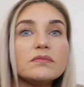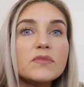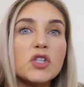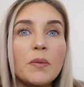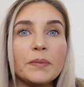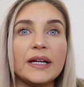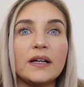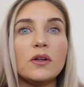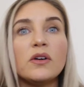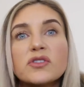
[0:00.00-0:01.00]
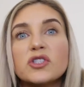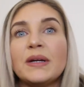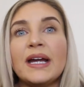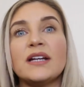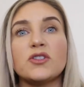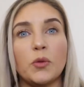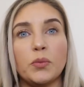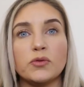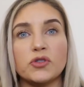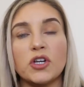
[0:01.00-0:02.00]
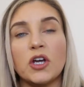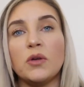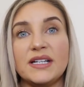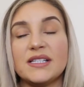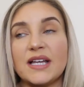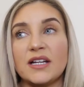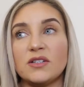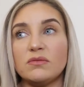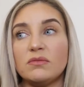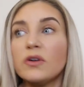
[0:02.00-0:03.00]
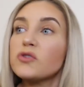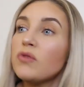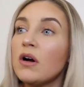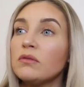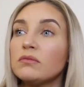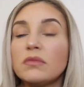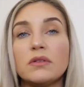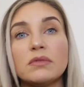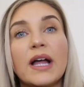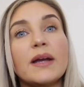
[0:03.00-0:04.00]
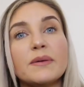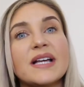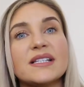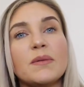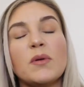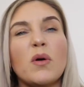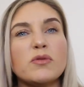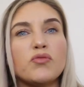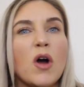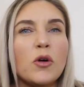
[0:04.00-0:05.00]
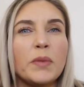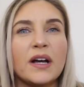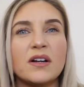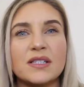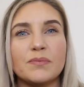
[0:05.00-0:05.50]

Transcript: Tom being close to me, as couples do. He said, what's wrong? He was asking me what was wrong, because